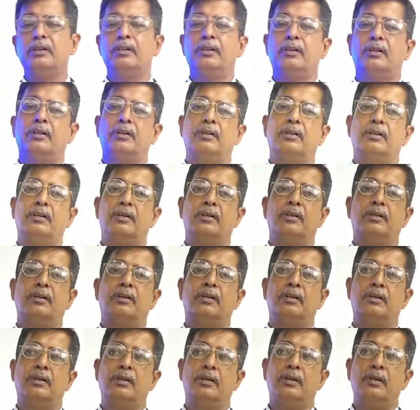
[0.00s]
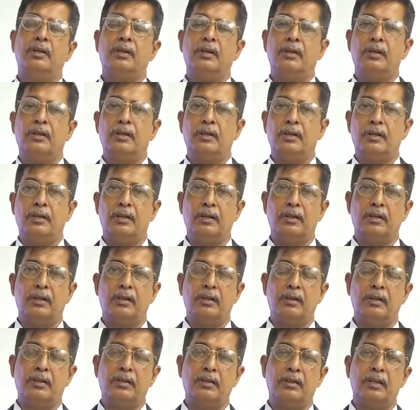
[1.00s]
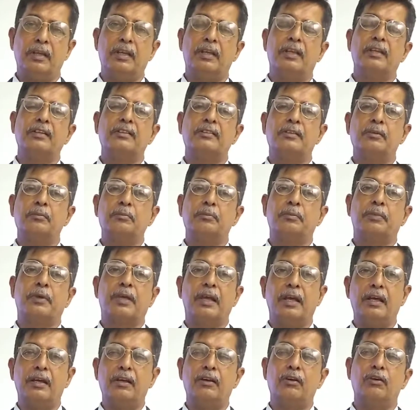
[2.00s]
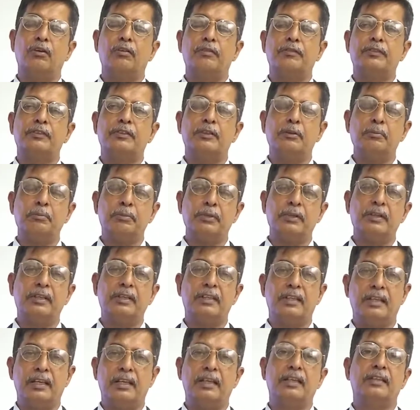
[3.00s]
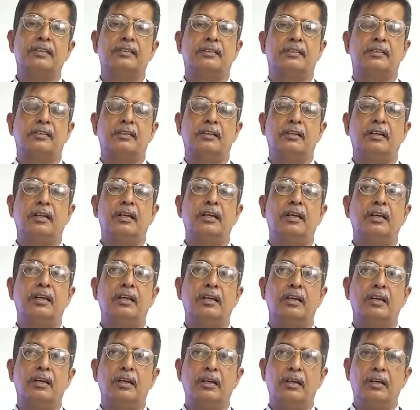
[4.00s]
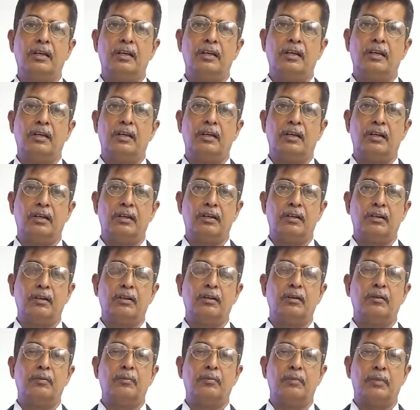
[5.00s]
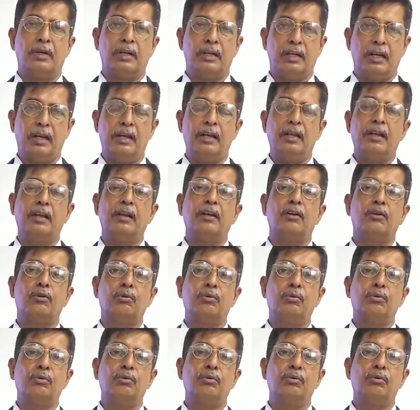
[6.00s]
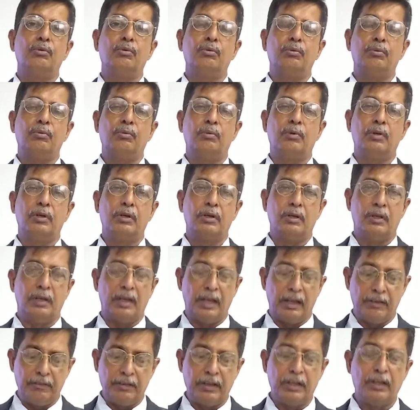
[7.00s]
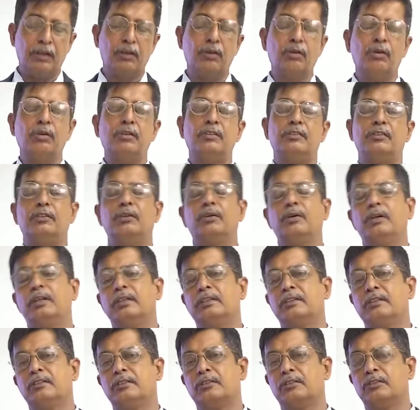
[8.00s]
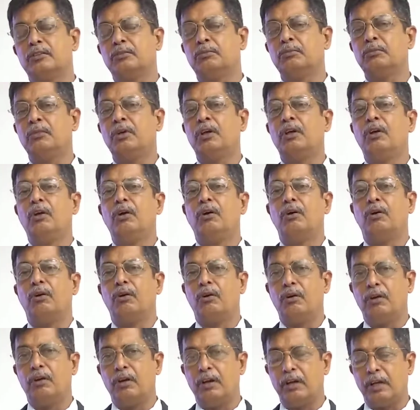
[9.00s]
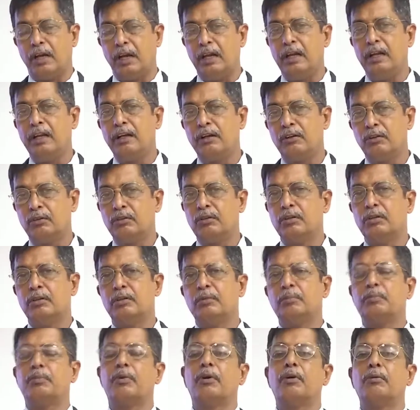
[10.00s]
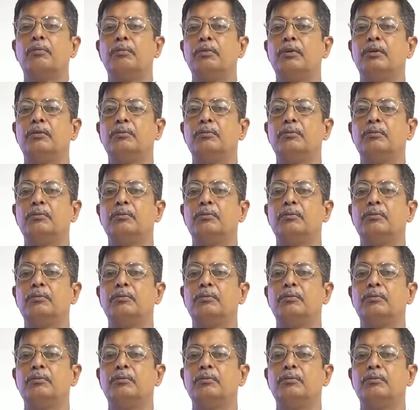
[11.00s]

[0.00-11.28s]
taking care of simple things like having a good fuel system or attending to the problems of the one that has been installed. And